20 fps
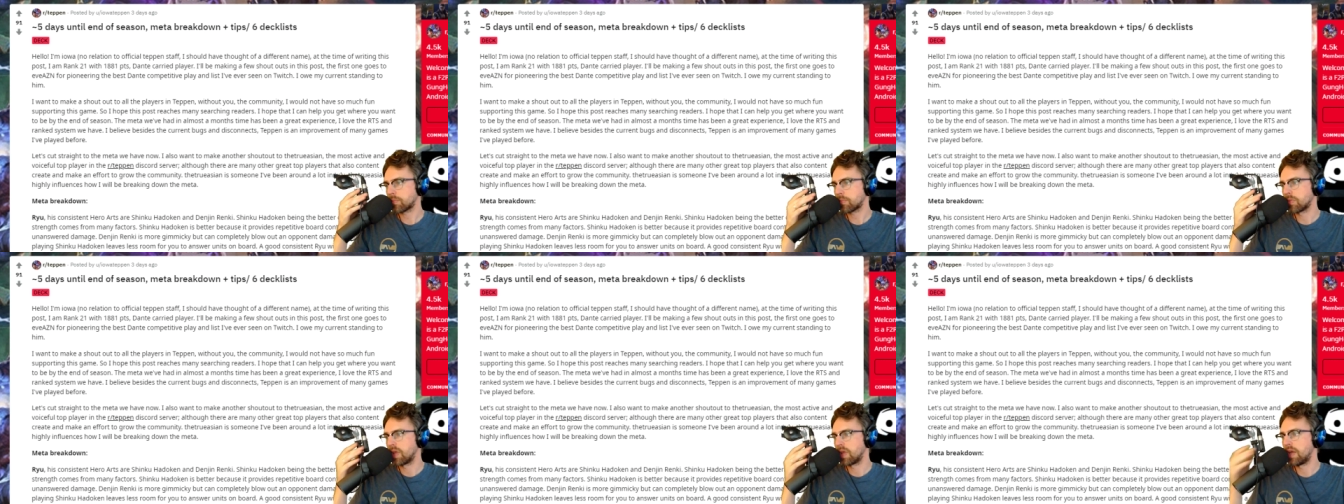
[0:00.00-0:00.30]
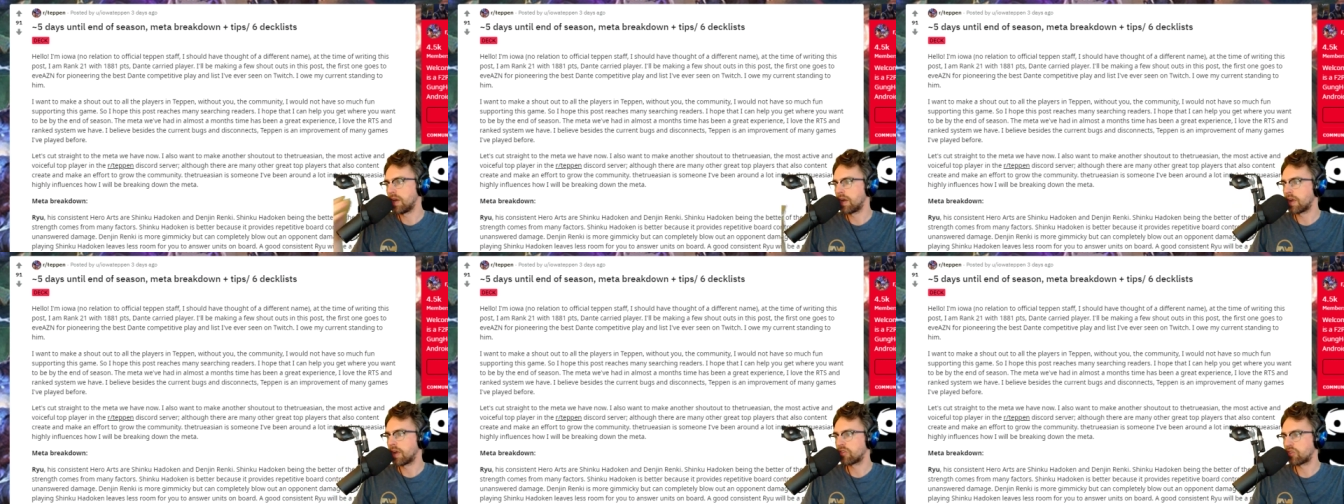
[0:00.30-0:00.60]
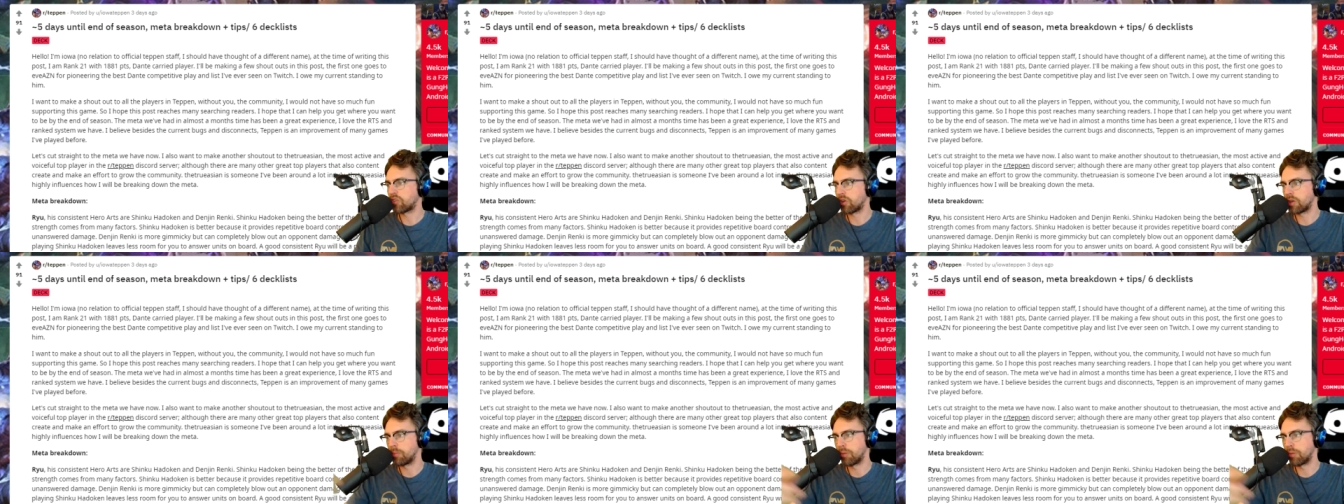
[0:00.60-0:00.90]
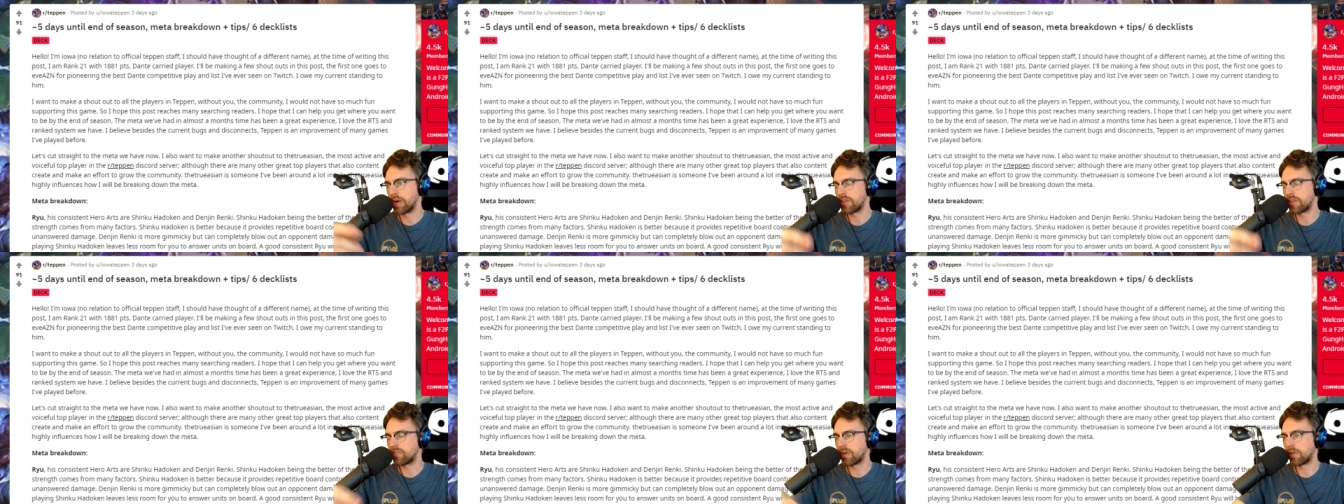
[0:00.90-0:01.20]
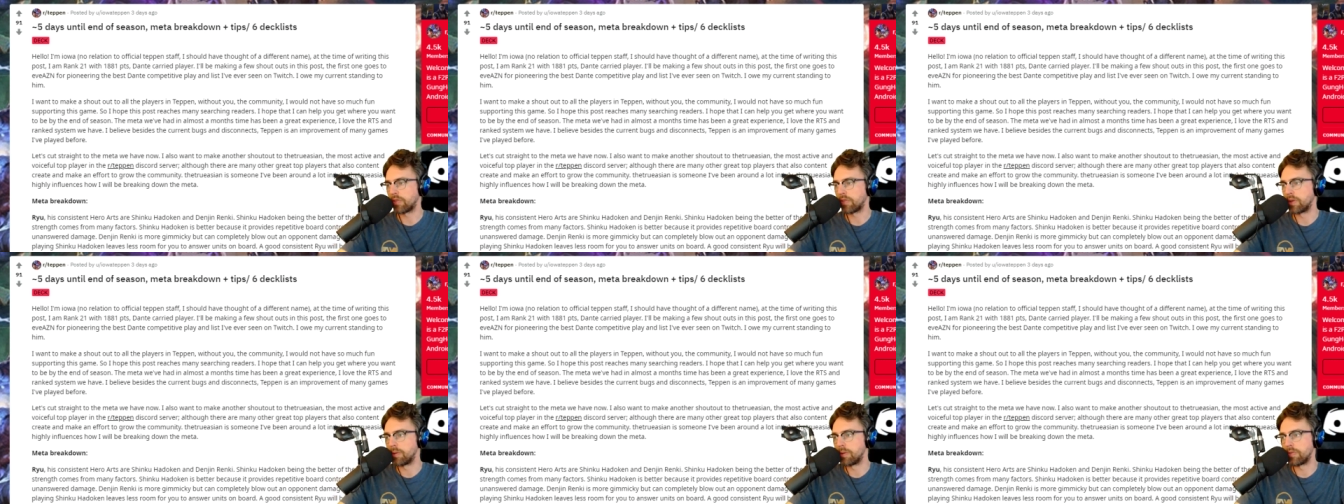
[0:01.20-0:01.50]
In a nutshell, he breaks
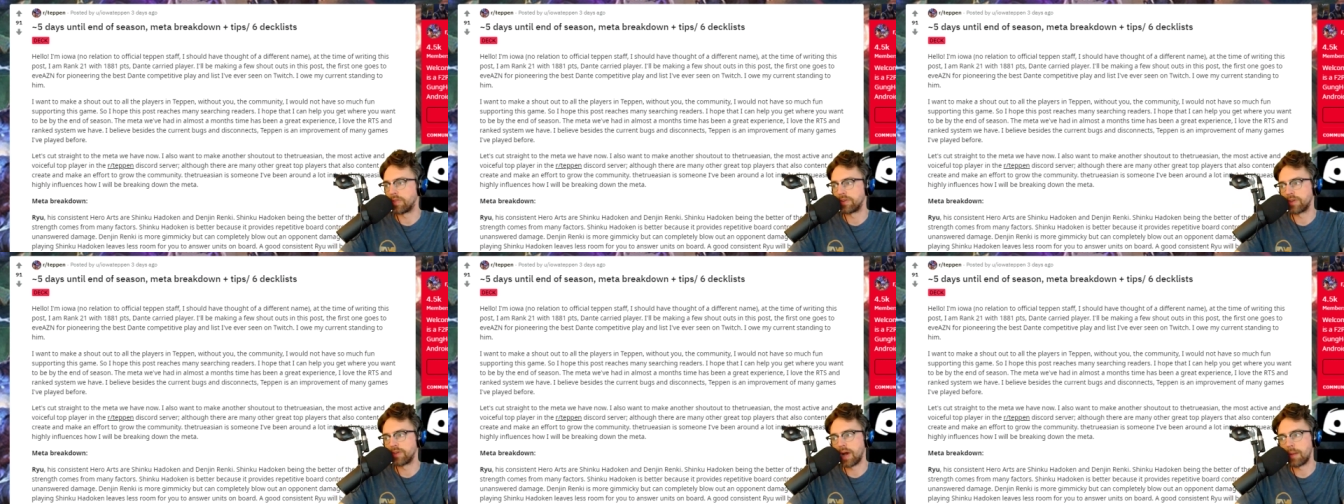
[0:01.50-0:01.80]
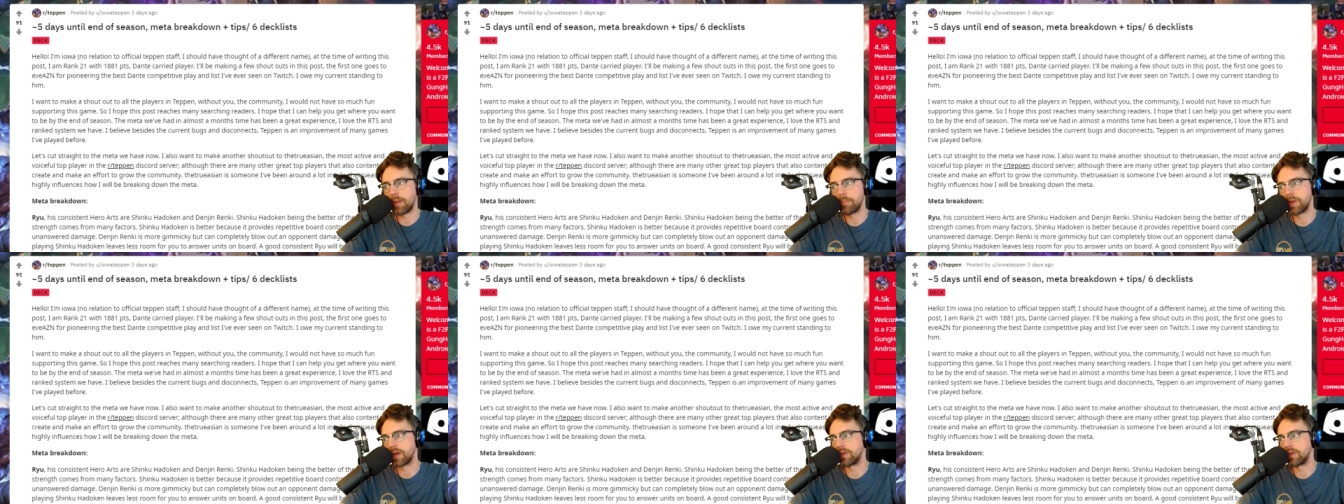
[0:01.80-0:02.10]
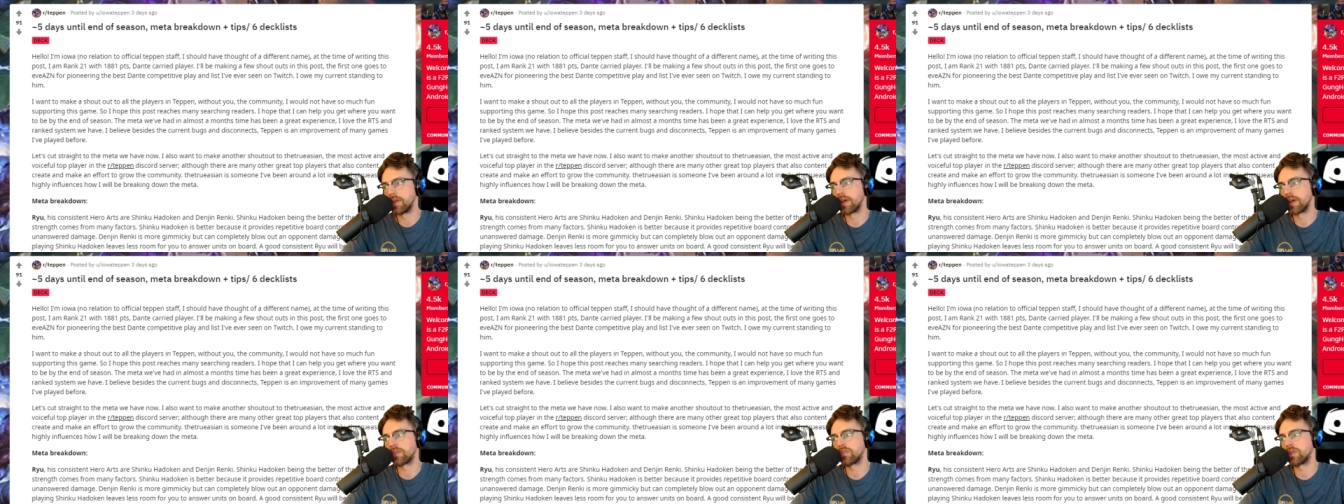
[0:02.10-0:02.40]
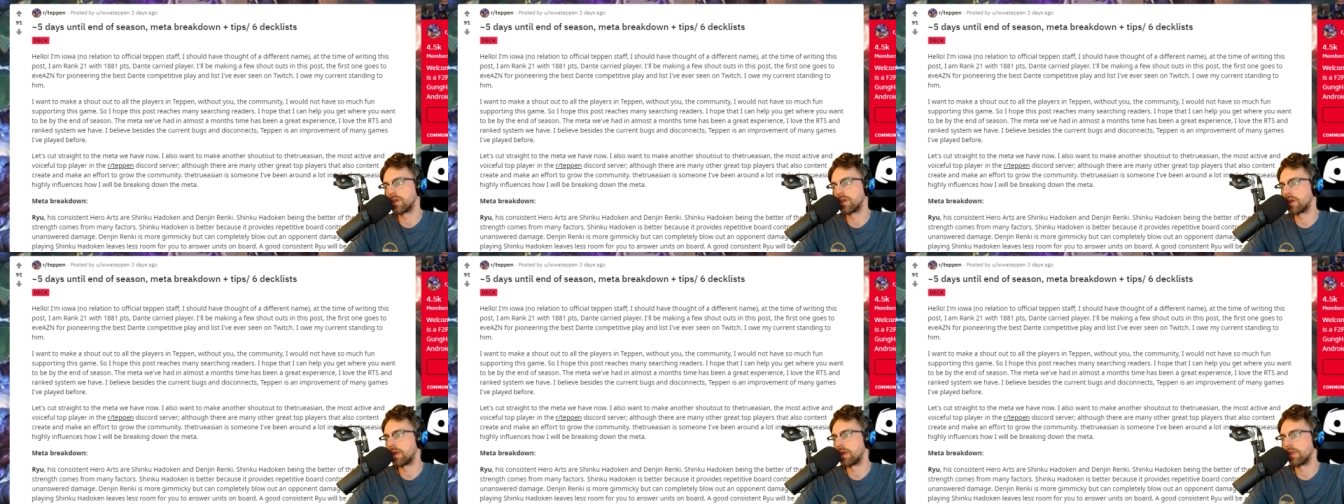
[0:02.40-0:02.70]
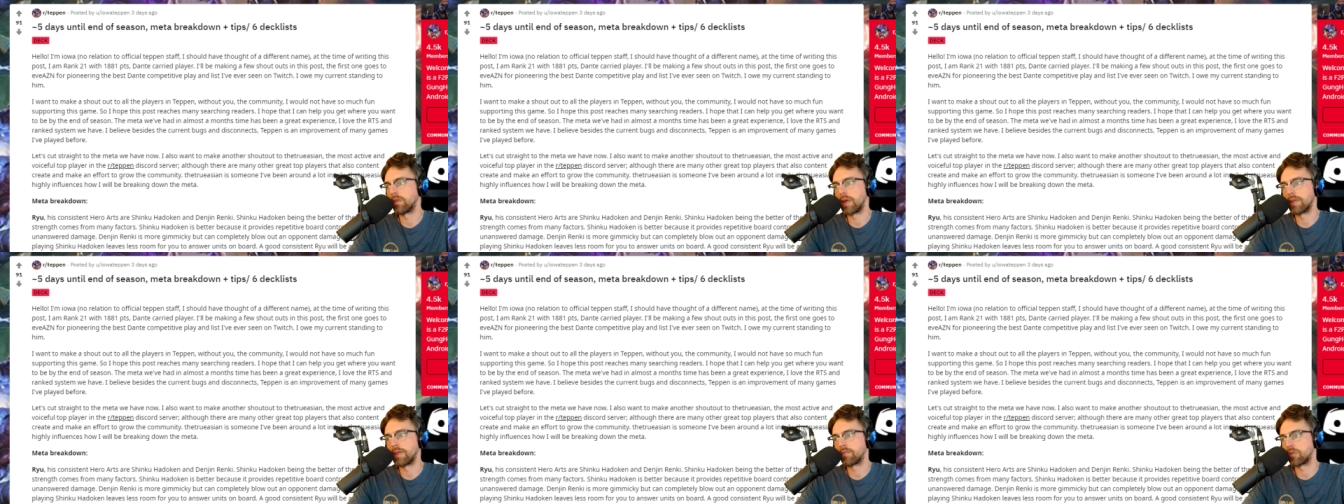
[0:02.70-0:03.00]
down the top meta decks,
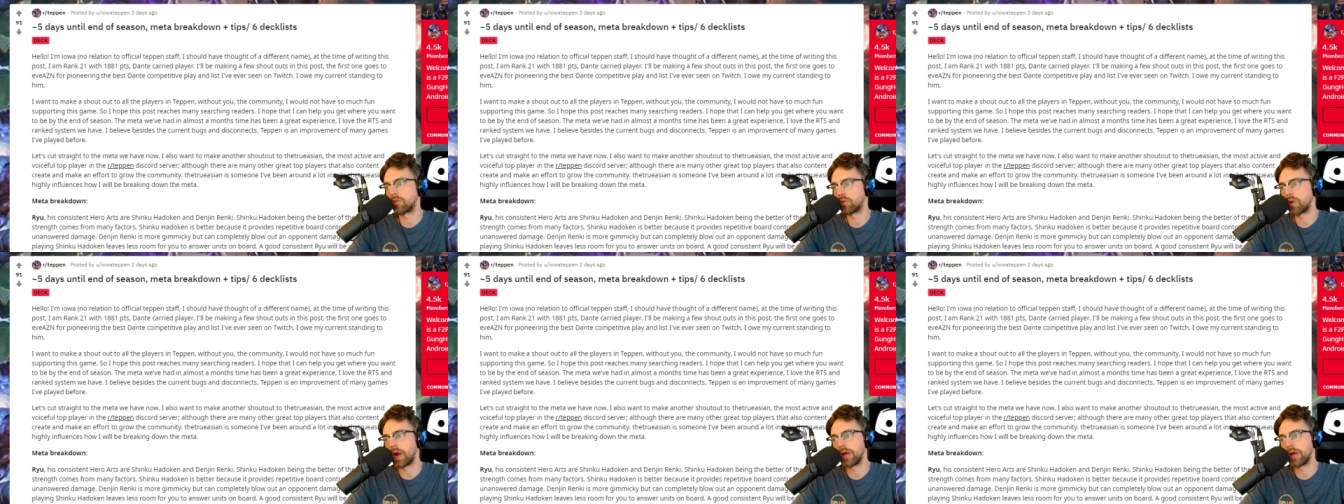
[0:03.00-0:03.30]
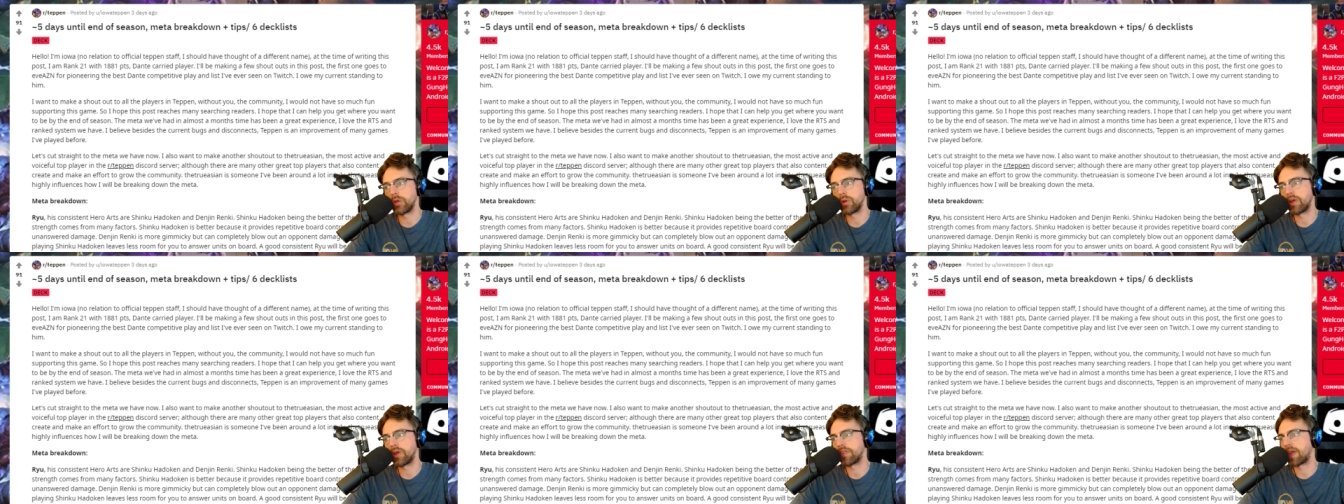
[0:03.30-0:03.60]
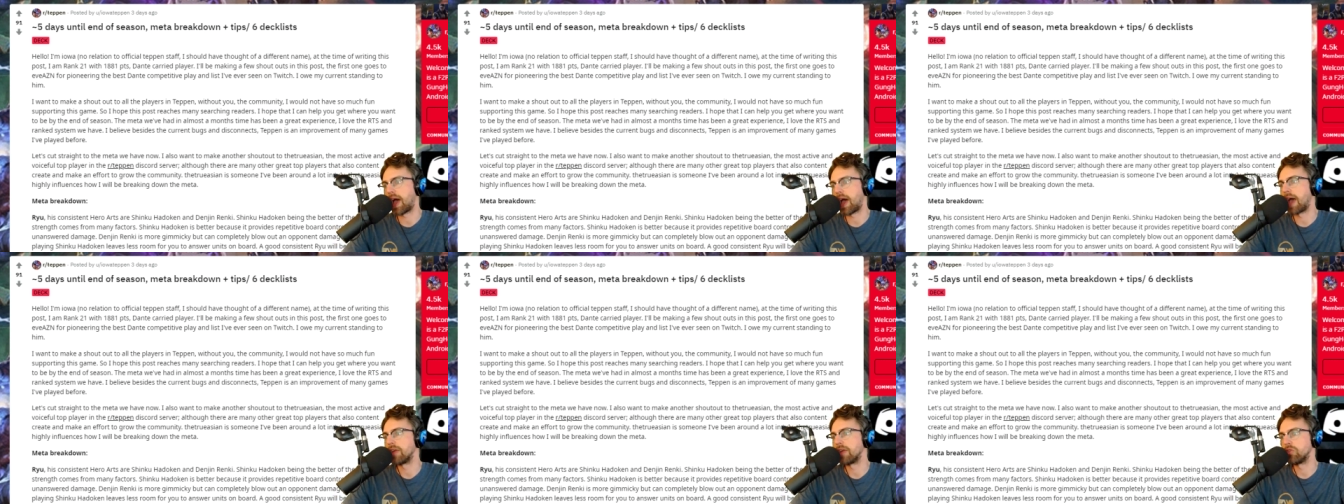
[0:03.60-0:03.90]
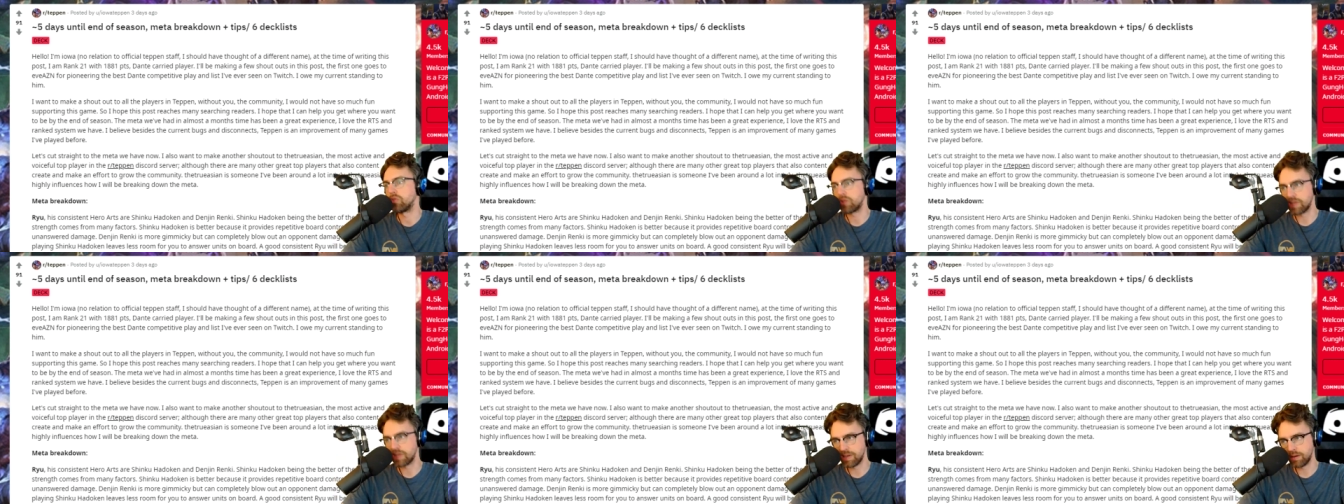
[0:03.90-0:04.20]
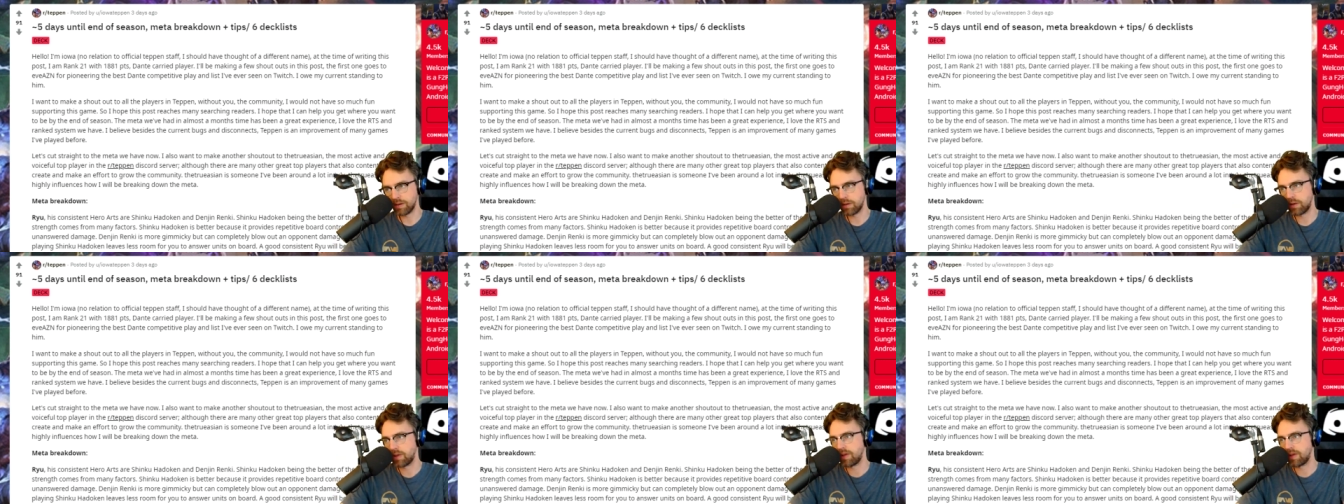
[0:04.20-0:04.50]
and for Ryu, you got the Hadouken